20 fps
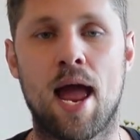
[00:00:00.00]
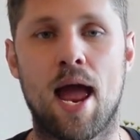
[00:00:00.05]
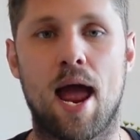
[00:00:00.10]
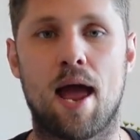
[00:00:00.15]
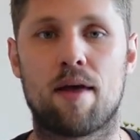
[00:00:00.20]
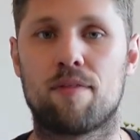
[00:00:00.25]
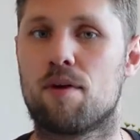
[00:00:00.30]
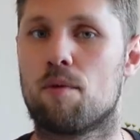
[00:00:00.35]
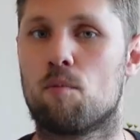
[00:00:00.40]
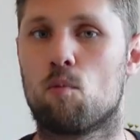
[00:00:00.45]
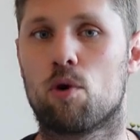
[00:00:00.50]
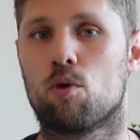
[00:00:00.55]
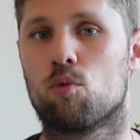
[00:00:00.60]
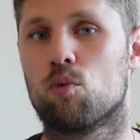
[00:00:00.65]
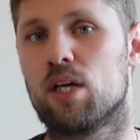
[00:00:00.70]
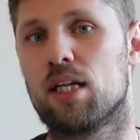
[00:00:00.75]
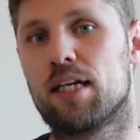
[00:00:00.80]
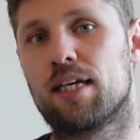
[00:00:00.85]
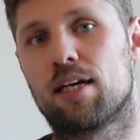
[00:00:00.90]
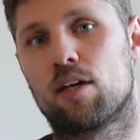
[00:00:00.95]
And then we're
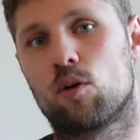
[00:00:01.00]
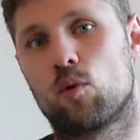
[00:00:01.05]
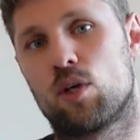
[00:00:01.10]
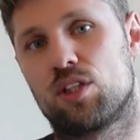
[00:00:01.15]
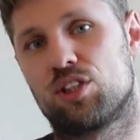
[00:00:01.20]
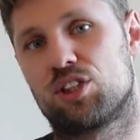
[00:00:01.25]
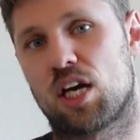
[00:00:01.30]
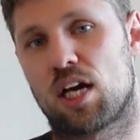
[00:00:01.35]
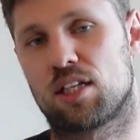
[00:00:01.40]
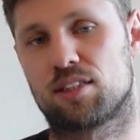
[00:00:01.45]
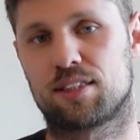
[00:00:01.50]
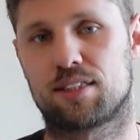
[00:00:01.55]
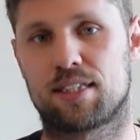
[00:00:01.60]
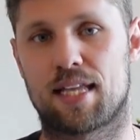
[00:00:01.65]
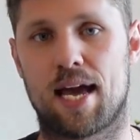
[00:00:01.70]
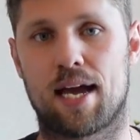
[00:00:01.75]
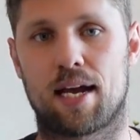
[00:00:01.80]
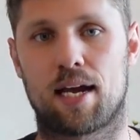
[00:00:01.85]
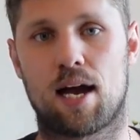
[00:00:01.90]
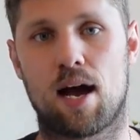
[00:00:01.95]
really going to adjust
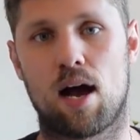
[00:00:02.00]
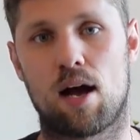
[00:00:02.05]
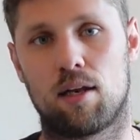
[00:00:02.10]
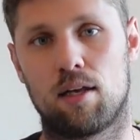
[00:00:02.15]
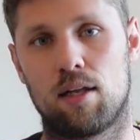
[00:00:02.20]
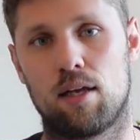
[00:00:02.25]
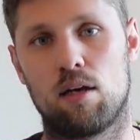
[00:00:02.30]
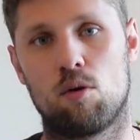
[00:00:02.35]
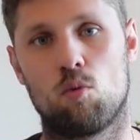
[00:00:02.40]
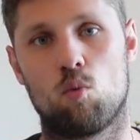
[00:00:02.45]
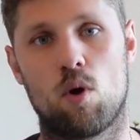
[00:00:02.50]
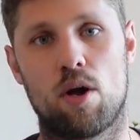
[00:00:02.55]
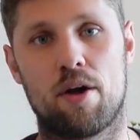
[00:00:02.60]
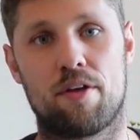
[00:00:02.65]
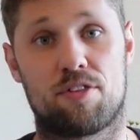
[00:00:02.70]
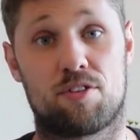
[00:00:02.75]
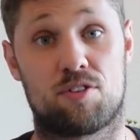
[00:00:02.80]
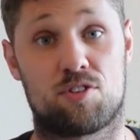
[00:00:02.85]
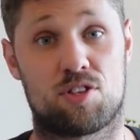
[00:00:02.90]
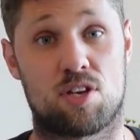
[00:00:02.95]
that color
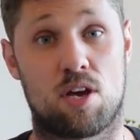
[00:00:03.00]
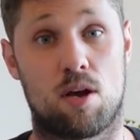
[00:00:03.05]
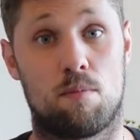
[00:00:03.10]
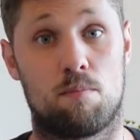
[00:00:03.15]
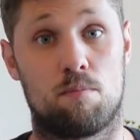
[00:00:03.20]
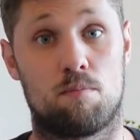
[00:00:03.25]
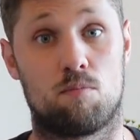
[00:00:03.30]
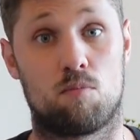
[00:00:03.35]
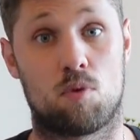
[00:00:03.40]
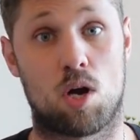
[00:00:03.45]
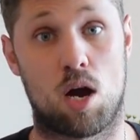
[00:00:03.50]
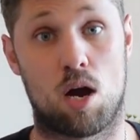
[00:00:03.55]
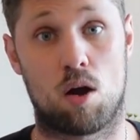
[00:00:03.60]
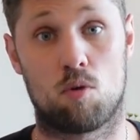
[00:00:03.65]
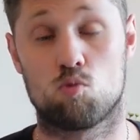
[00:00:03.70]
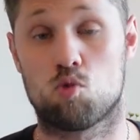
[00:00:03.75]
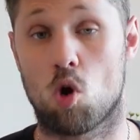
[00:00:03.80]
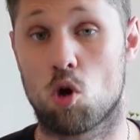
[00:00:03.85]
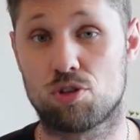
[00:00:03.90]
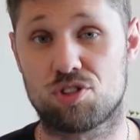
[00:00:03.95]
with some
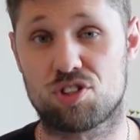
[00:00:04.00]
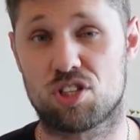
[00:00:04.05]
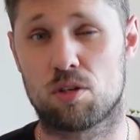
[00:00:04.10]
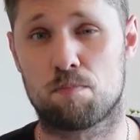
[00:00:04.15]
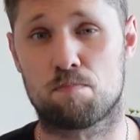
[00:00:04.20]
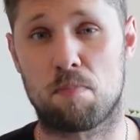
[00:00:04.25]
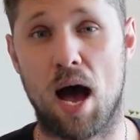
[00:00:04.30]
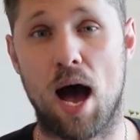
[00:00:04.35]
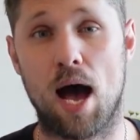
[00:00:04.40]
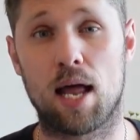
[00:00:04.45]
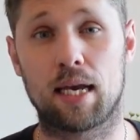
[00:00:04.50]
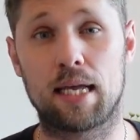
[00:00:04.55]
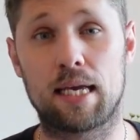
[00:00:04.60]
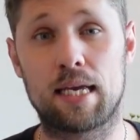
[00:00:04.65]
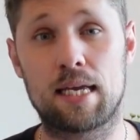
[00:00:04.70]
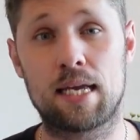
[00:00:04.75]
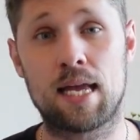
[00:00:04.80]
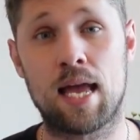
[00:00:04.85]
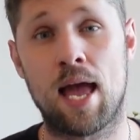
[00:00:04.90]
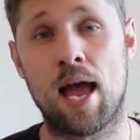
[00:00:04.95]
roasted
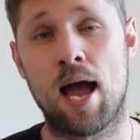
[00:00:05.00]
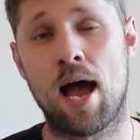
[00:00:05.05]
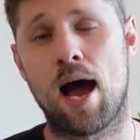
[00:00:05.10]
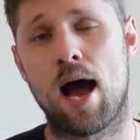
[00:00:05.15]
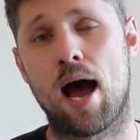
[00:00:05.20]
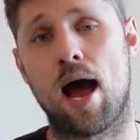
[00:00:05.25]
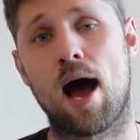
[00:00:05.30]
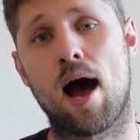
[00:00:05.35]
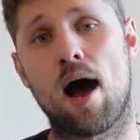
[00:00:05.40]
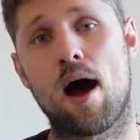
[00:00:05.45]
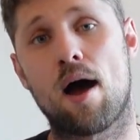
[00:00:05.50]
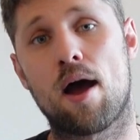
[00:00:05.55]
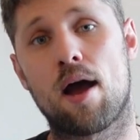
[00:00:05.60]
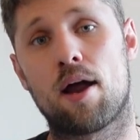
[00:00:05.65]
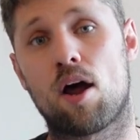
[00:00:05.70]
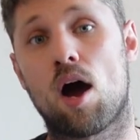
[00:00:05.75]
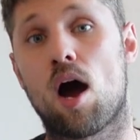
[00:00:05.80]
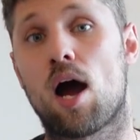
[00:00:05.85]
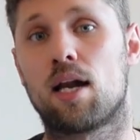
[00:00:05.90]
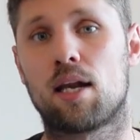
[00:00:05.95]
barley.
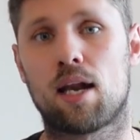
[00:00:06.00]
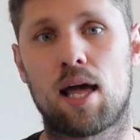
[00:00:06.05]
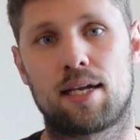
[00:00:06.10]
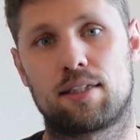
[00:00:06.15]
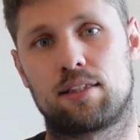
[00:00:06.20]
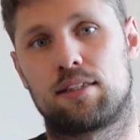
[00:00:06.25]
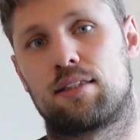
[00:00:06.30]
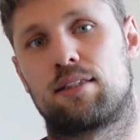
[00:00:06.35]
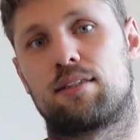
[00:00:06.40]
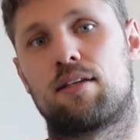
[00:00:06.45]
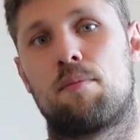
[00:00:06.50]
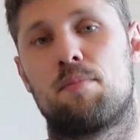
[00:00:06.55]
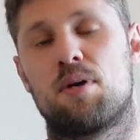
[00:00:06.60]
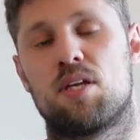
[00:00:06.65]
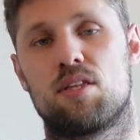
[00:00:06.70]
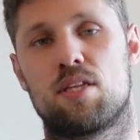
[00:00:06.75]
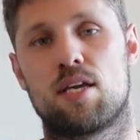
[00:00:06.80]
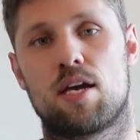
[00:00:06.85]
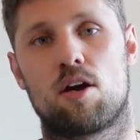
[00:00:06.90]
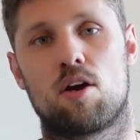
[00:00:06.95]
And I like to sub
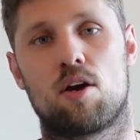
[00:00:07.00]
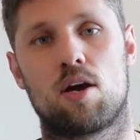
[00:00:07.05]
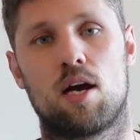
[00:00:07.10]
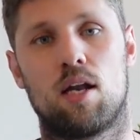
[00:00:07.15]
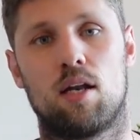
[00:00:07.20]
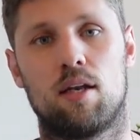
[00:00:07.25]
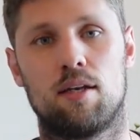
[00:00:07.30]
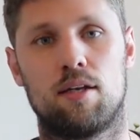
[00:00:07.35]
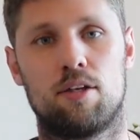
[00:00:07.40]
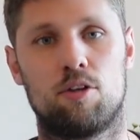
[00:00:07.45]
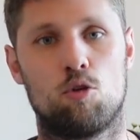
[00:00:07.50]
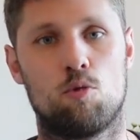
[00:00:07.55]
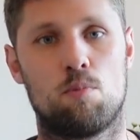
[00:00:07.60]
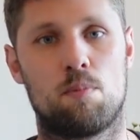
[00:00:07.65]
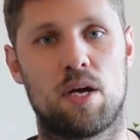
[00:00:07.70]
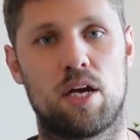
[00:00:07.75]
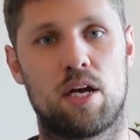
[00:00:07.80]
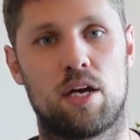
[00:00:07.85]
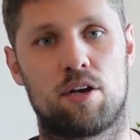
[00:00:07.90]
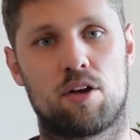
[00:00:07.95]
in there a little
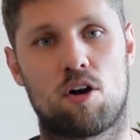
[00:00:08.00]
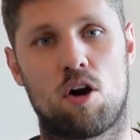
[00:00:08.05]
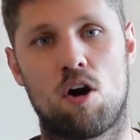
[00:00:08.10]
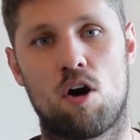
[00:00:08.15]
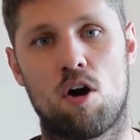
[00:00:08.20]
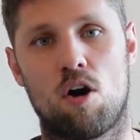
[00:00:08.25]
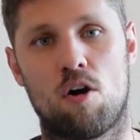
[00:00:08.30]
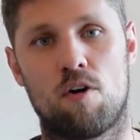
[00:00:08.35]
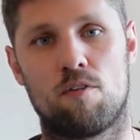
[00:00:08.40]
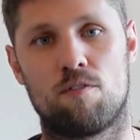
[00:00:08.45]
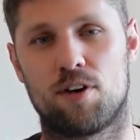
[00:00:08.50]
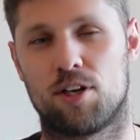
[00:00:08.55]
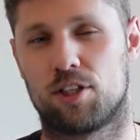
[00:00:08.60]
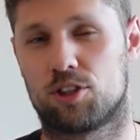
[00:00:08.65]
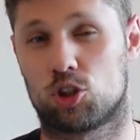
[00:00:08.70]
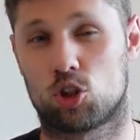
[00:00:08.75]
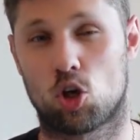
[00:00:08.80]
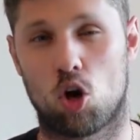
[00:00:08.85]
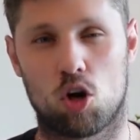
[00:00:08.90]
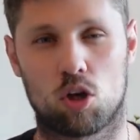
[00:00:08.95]
bit of a
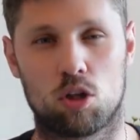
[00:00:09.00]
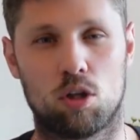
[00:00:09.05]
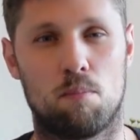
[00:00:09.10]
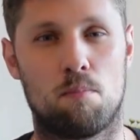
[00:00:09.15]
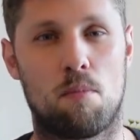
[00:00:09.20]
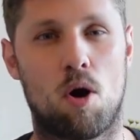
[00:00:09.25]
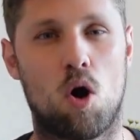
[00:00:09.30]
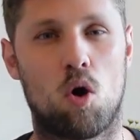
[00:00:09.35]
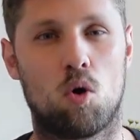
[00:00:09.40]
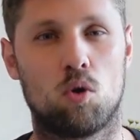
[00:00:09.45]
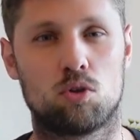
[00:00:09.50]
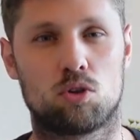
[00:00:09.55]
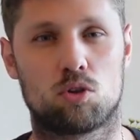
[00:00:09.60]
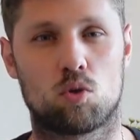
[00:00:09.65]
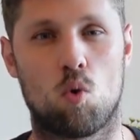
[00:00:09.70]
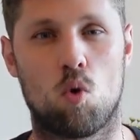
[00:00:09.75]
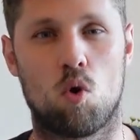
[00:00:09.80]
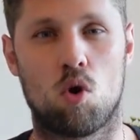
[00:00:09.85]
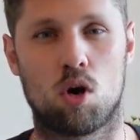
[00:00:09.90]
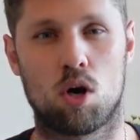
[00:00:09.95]
chocolate
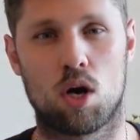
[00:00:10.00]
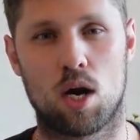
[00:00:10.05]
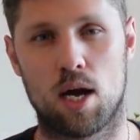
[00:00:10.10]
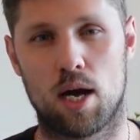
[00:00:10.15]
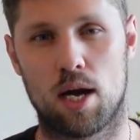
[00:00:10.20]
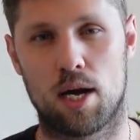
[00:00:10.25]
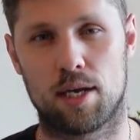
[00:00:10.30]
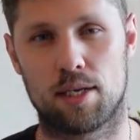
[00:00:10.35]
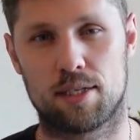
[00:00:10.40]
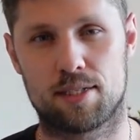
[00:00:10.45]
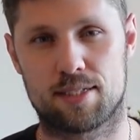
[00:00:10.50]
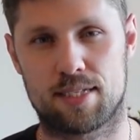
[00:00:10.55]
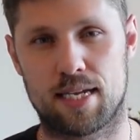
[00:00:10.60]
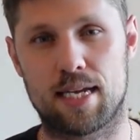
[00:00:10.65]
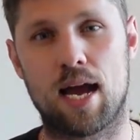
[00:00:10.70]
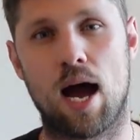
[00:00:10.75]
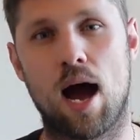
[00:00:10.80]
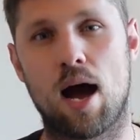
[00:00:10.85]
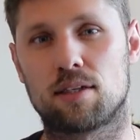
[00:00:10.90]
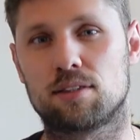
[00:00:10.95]
malt or a
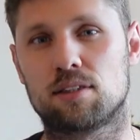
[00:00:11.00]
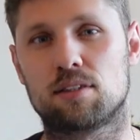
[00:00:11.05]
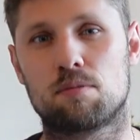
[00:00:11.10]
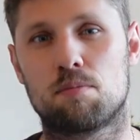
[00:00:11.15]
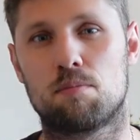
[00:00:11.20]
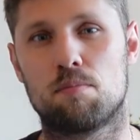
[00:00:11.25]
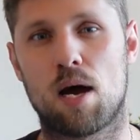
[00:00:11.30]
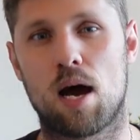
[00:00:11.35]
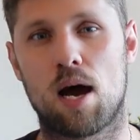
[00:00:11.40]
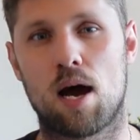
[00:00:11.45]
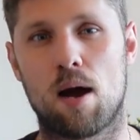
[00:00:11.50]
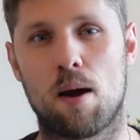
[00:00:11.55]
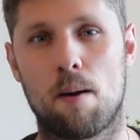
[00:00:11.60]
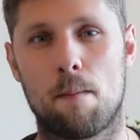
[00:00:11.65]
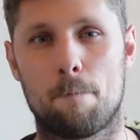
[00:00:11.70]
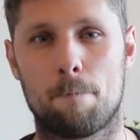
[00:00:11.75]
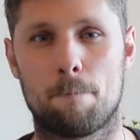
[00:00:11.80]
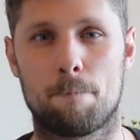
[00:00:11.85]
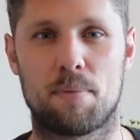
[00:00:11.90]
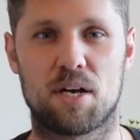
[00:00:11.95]

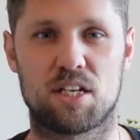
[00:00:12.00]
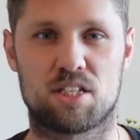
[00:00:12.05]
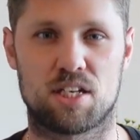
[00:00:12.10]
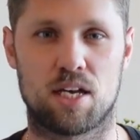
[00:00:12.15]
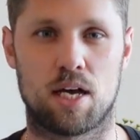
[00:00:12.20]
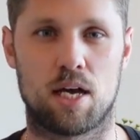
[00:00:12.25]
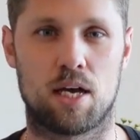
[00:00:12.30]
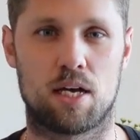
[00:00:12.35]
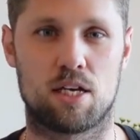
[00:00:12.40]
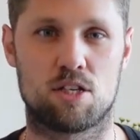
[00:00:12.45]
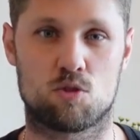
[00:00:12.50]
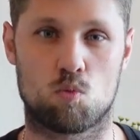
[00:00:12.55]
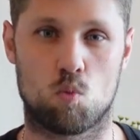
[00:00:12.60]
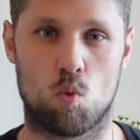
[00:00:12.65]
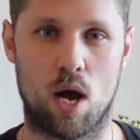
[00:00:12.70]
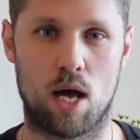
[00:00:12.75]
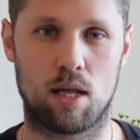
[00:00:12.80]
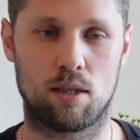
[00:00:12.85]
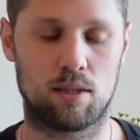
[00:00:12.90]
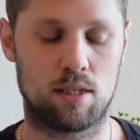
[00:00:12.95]
dehusked bitter as
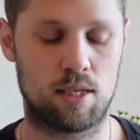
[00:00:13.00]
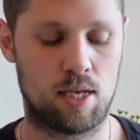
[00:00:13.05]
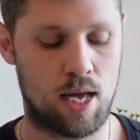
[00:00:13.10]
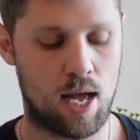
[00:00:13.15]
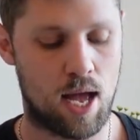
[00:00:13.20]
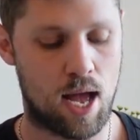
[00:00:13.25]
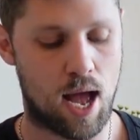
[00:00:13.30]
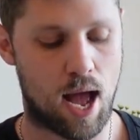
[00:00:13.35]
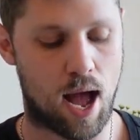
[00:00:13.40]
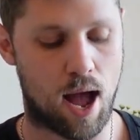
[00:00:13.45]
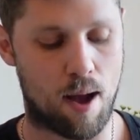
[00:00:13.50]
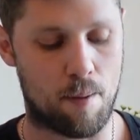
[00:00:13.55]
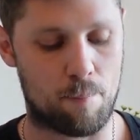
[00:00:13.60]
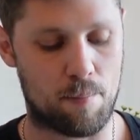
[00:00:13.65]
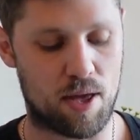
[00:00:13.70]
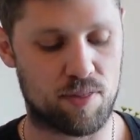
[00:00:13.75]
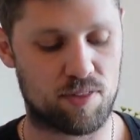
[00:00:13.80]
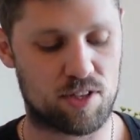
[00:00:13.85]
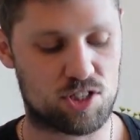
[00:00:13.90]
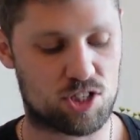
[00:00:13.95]
well.
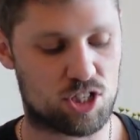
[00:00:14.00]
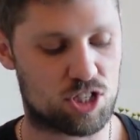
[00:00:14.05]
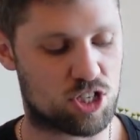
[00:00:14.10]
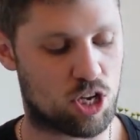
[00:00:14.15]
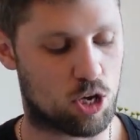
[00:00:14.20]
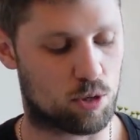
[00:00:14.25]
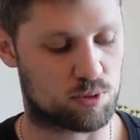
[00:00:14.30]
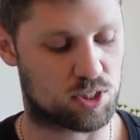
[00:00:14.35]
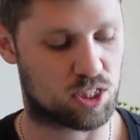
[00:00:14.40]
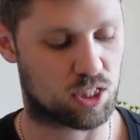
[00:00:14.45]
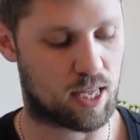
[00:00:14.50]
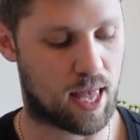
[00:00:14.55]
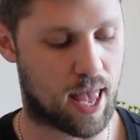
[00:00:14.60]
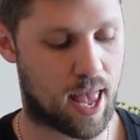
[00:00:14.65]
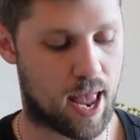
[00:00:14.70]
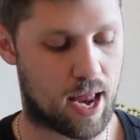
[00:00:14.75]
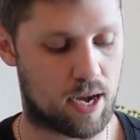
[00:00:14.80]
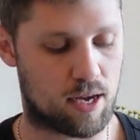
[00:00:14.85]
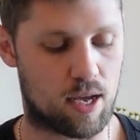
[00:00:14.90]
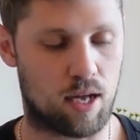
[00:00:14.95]
And this just helps to
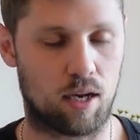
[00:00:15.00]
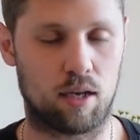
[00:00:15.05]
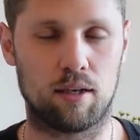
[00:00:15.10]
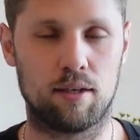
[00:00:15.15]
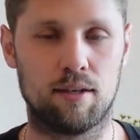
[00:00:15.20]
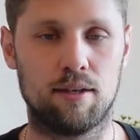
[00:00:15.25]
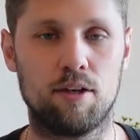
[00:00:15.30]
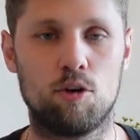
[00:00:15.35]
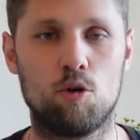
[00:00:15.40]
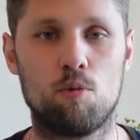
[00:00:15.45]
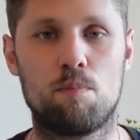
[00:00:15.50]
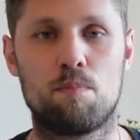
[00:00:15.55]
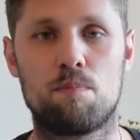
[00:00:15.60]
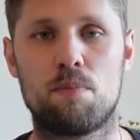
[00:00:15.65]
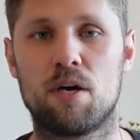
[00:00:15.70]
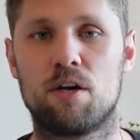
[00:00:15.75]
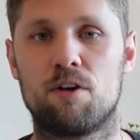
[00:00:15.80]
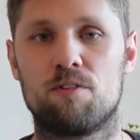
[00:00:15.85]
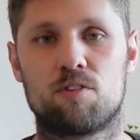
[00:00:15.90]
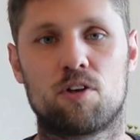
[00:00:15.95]
add a little
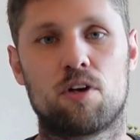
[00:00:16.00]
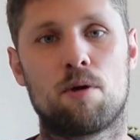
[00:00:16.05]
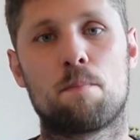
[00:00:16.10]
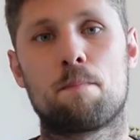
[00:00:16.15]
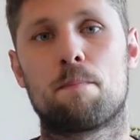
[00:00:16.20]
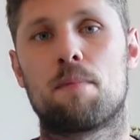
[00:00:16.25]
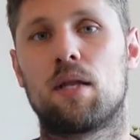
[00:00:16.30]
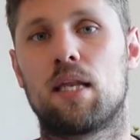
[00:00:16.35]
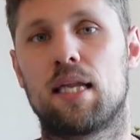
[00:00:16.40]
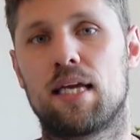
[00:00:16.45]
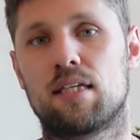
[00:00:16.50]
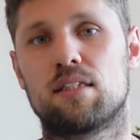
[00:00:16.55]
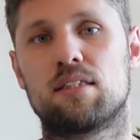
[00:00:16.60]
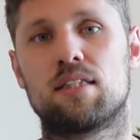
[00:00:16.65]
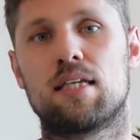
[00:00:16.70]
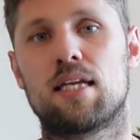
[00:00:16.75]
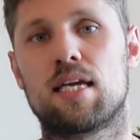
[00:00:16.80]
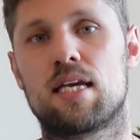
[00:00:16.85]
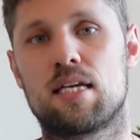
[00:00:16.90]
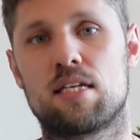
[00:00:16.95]
bit of
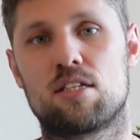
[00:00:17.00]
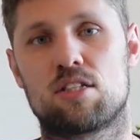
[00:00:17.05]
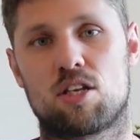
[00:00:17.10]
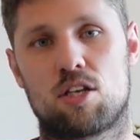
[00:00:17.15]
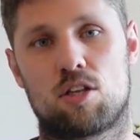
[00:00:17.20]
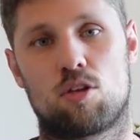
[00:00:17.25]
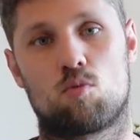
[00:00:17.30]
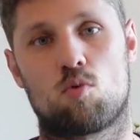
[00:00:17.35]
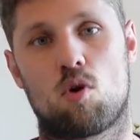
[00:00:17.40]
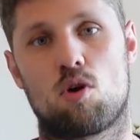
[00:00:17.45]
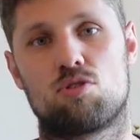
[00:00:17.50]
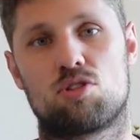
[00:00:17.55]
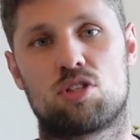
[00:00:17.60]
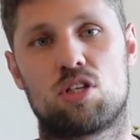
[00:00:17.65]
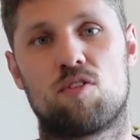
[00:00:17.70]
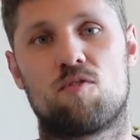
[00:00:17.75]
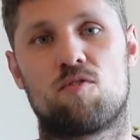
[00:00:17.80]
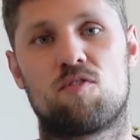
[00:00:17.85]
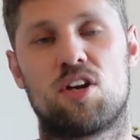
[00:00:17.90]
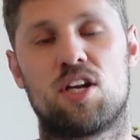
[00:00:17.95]
complexity to the
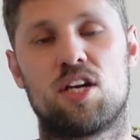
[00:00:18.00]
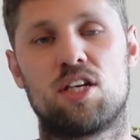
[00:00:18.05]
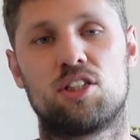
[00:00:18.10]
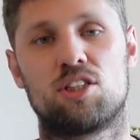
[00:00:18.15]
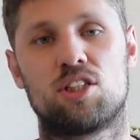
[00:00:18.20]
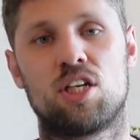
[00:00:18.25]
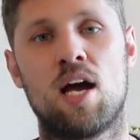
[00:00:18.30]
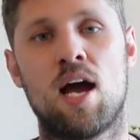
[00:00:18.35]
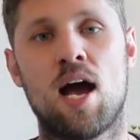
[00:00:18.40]
roasted finish,